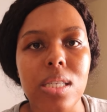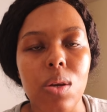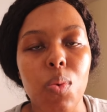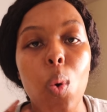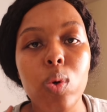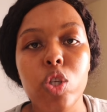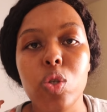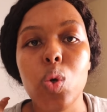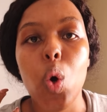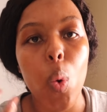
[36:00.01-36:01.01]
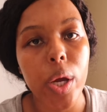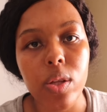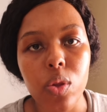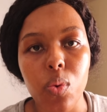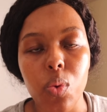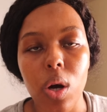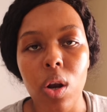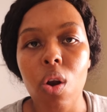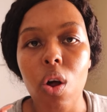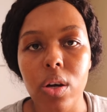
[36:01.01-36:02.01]
that we're all just going through a
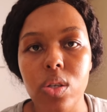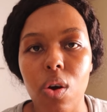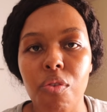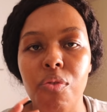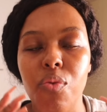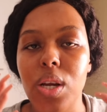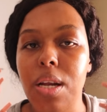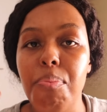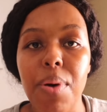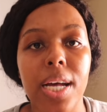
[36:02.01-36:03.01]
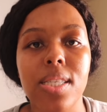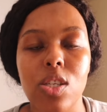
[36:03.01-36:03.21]
lot of really bad